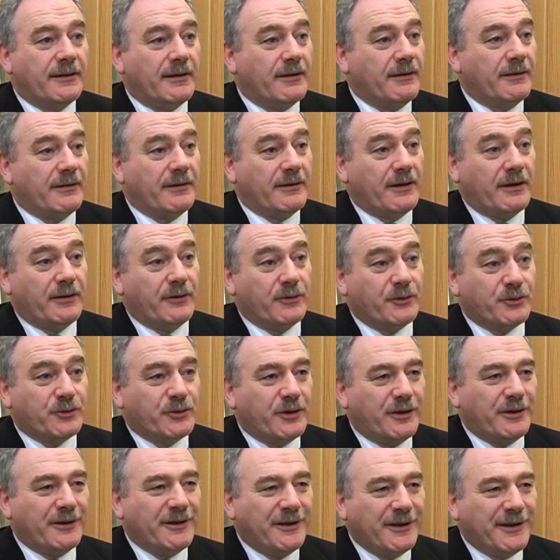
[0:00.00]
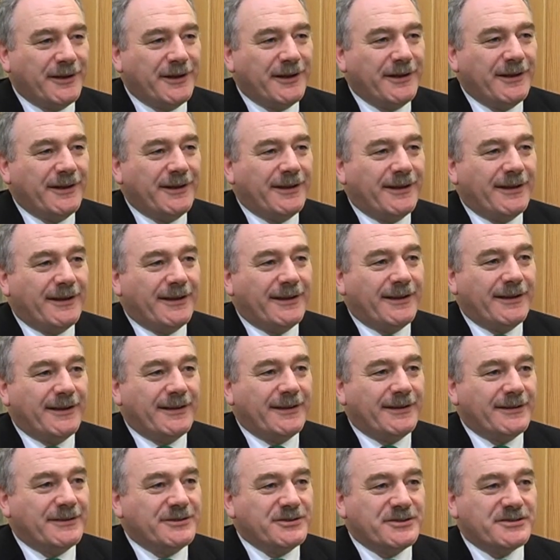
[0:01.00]
ours
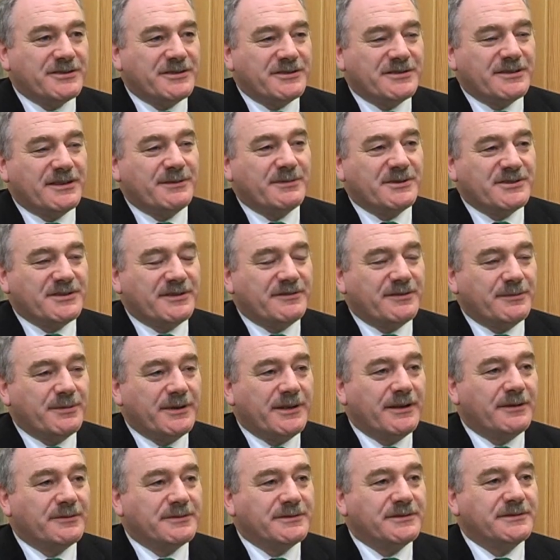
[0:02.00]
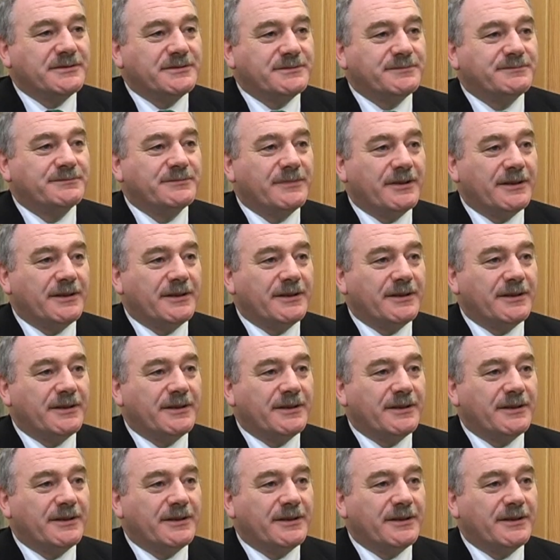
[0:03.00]
just the same as everybody else's.